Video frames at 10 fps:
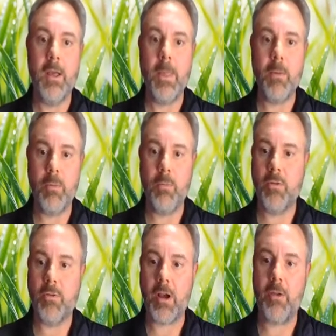Then we
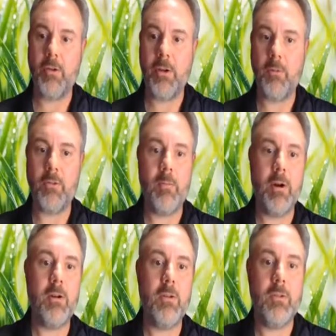move to other types of
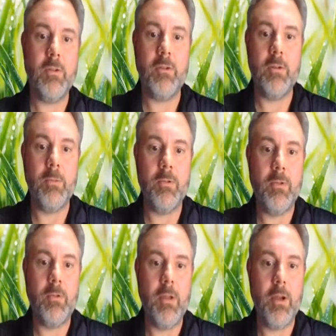marker
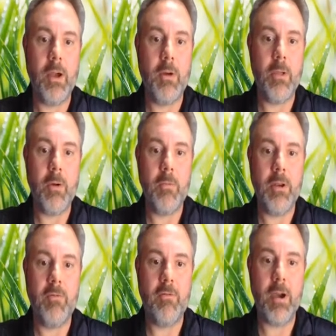systems that would be
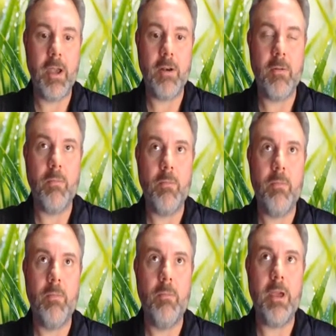defined
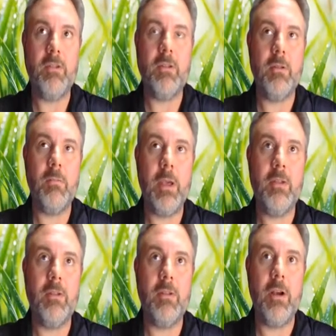
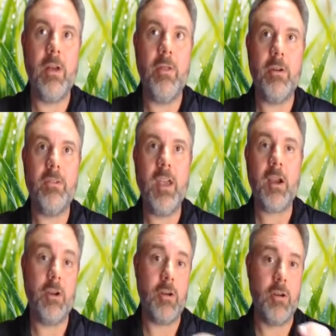basically on their
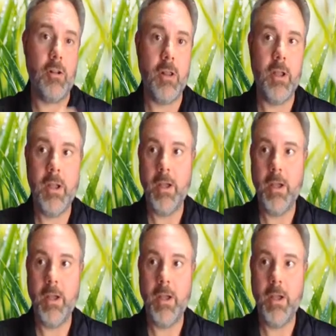technical